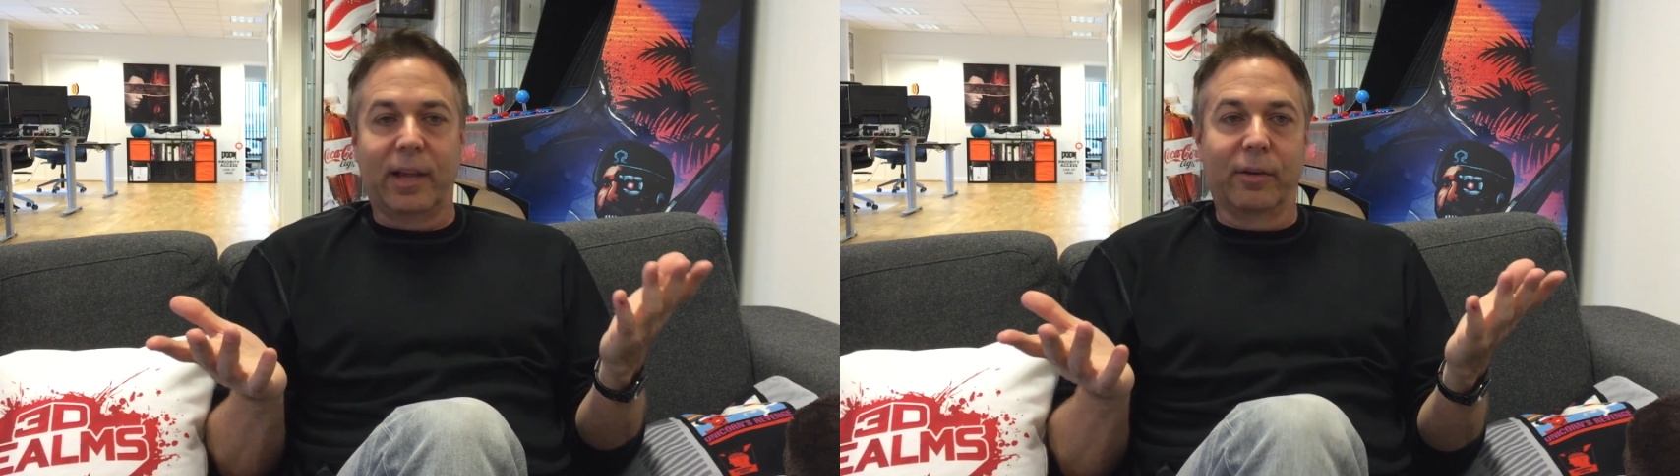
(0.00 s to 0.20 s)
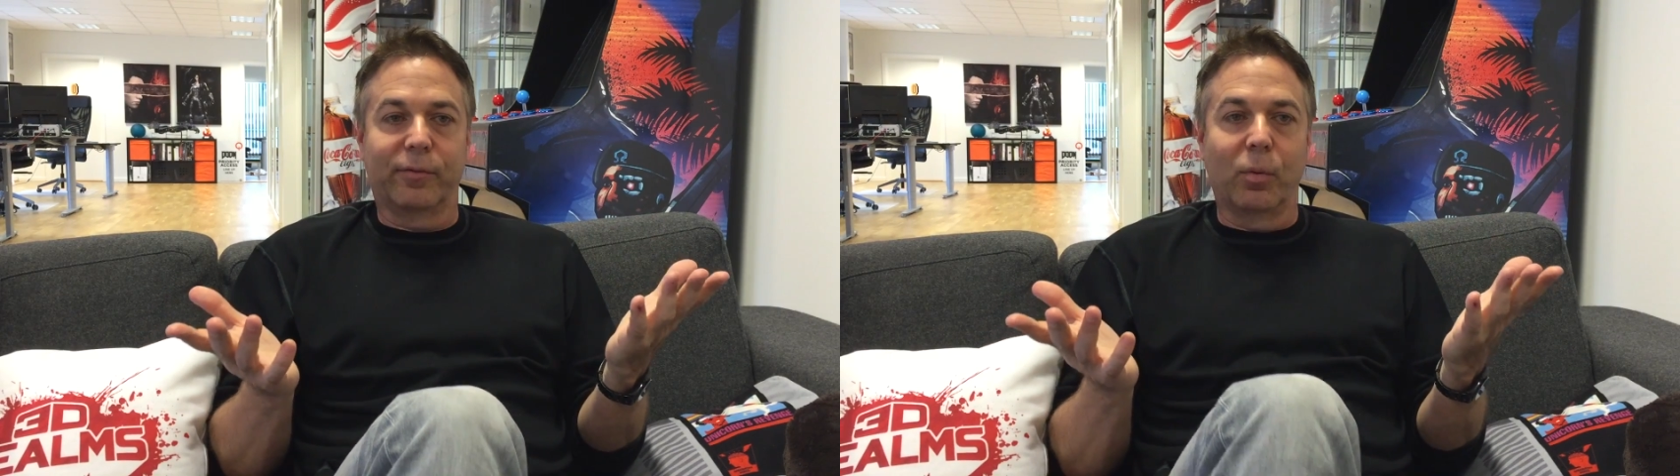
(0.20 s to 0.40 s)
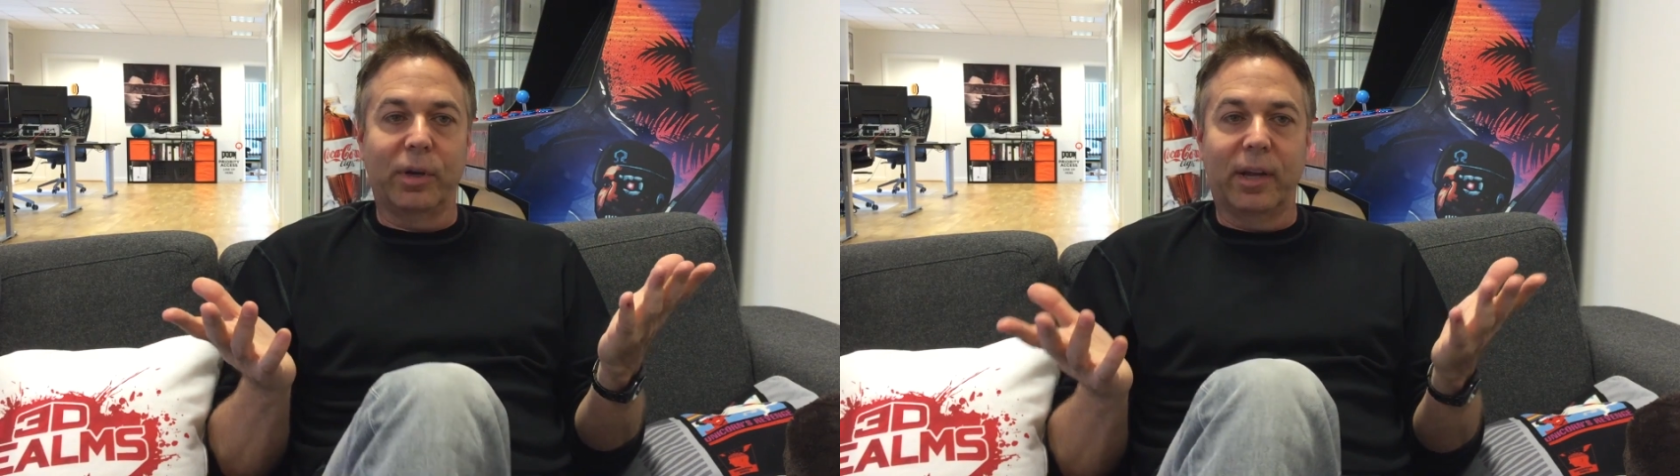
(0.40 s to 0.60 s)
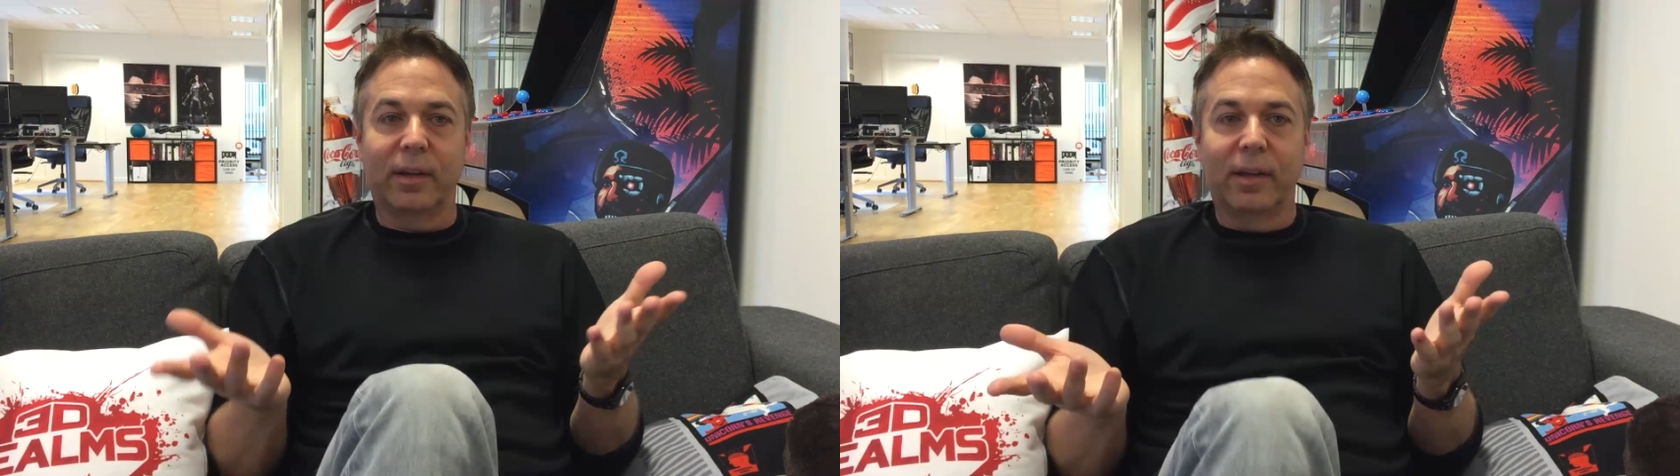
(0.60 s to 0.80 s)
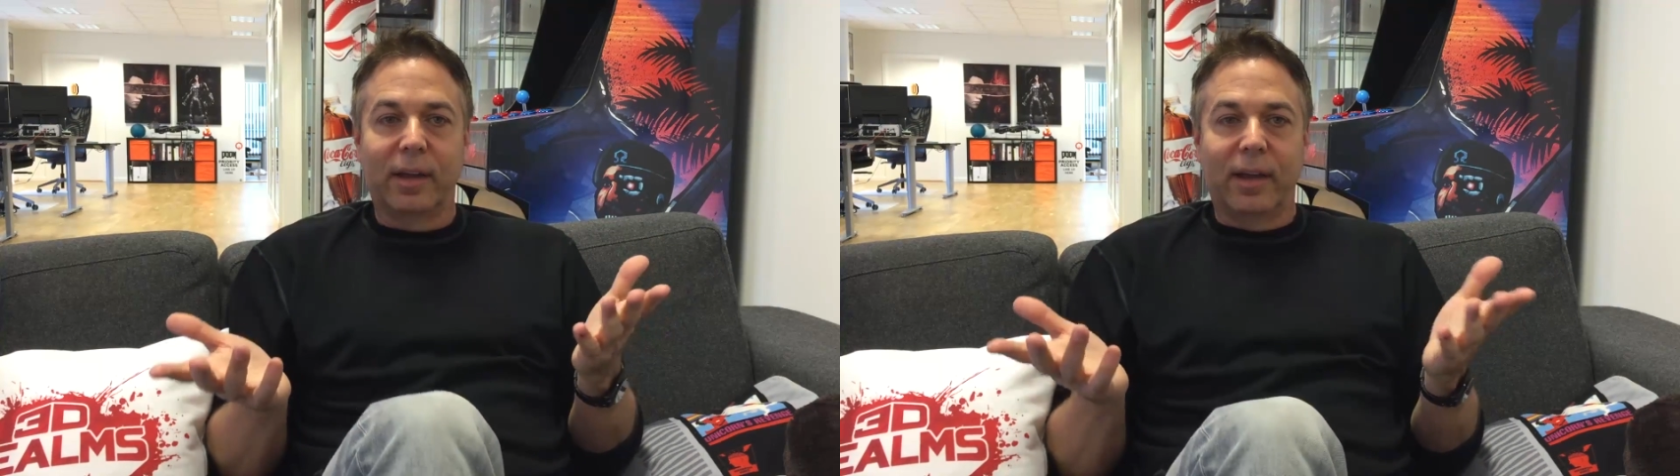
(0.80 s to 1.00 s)
California,
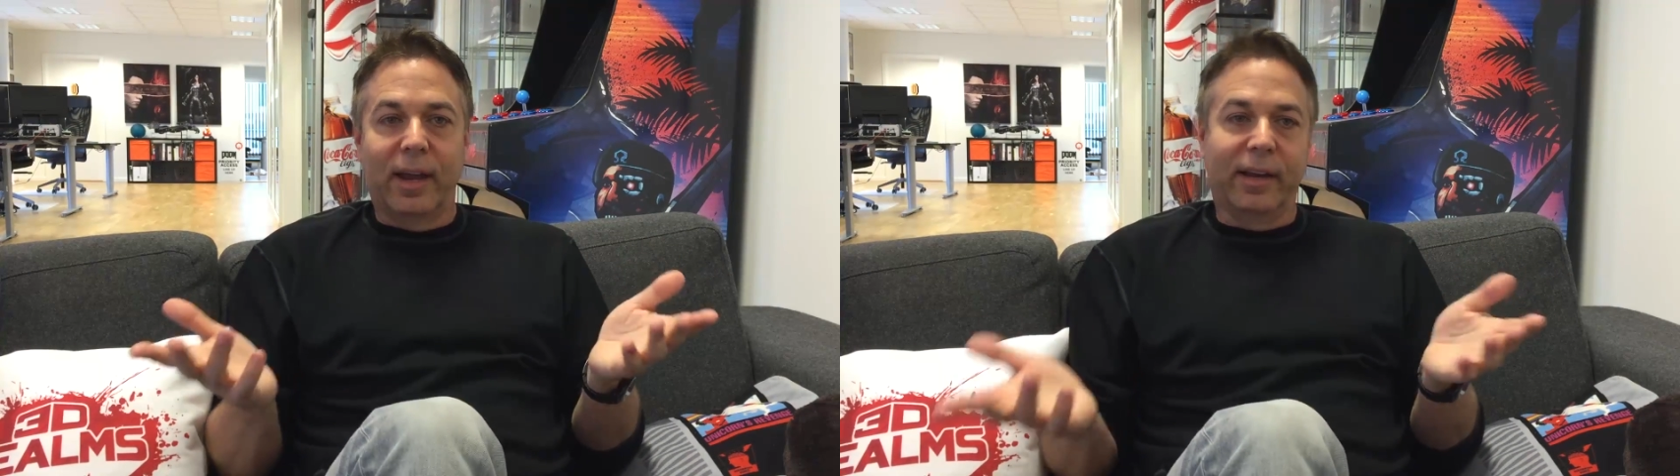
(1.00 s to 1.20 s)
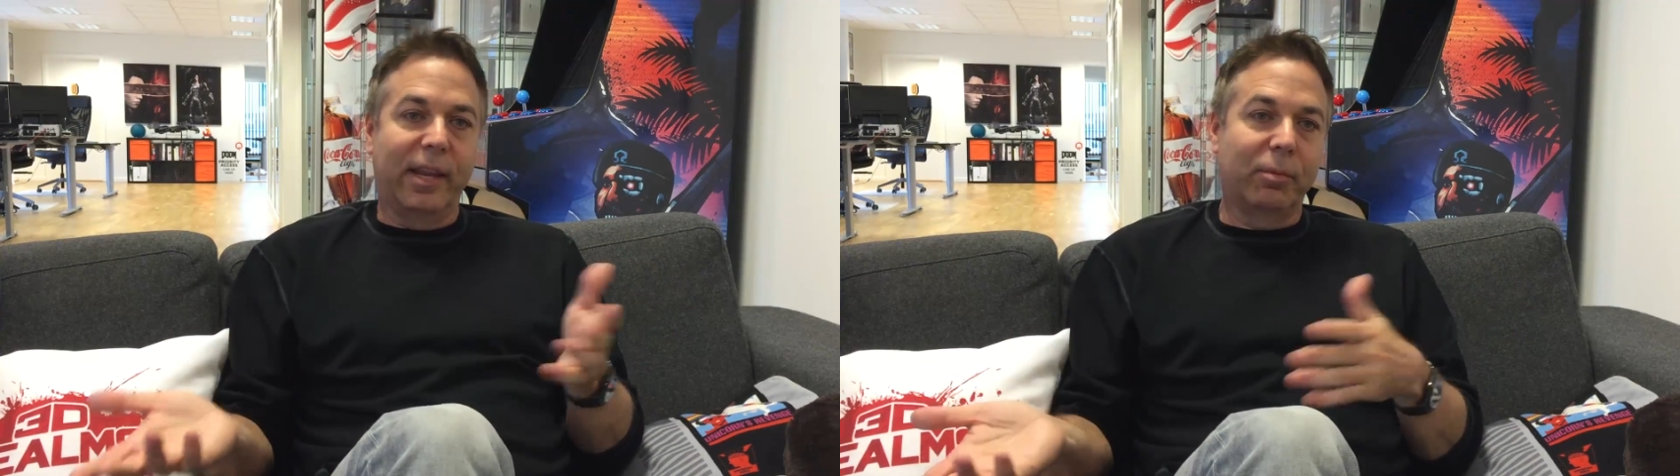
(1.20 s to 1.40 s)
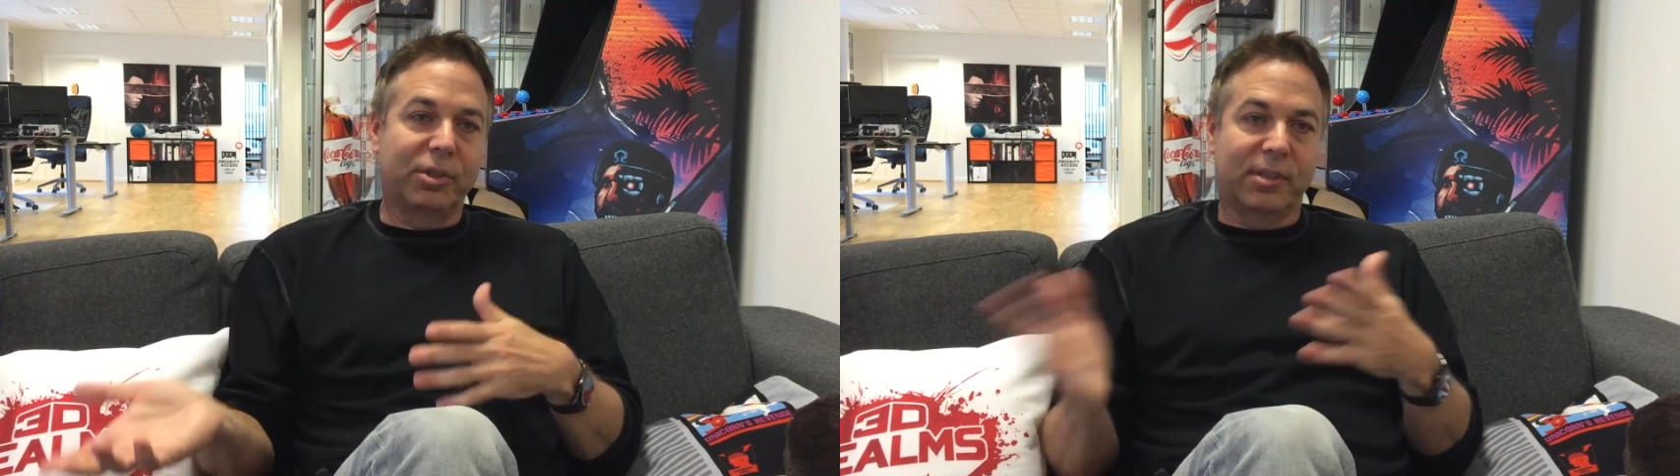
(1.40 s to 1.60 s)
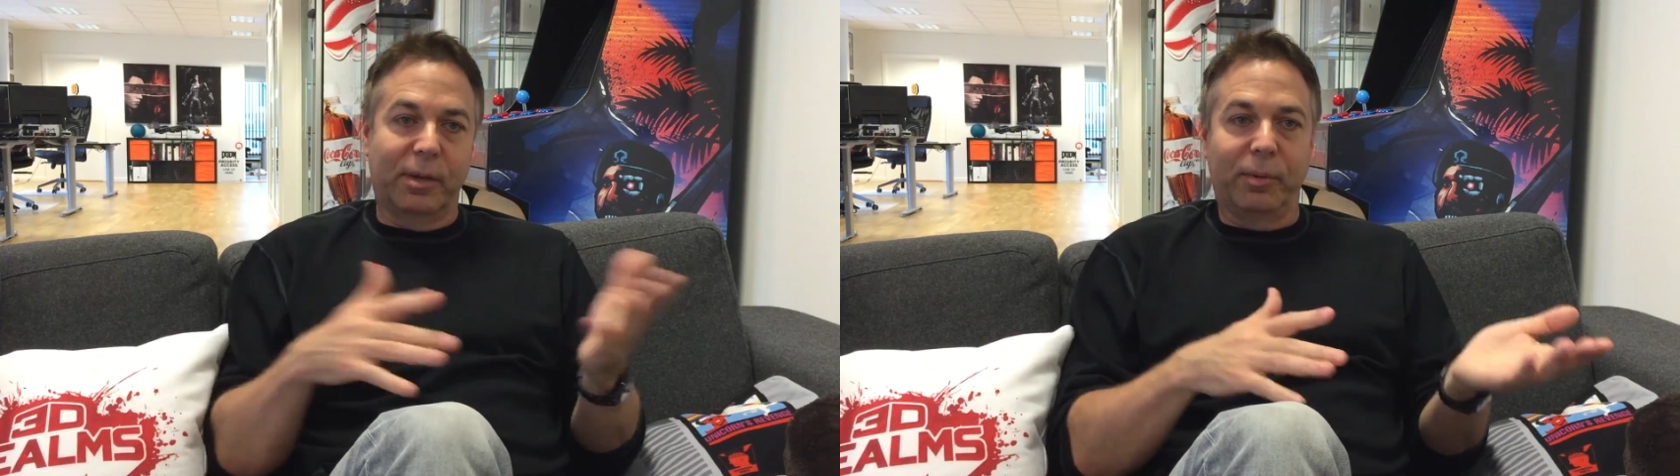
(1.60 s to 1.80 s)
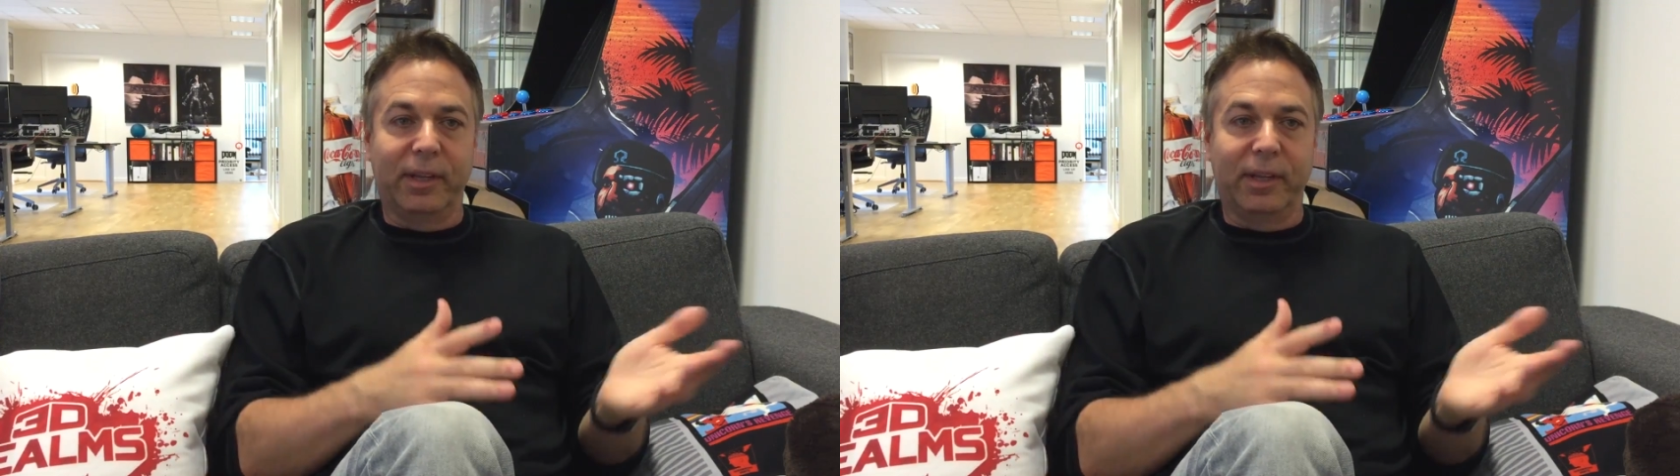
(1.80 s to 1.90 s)
and he would send